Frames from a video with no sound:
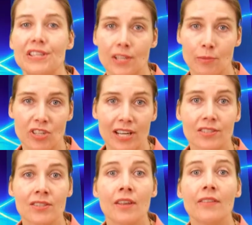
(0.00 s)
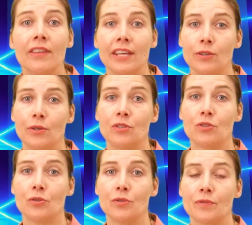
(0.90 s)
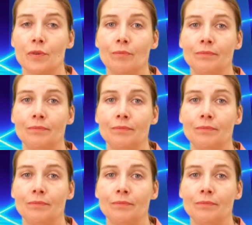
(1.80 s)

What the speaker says: subjects that you can choose from.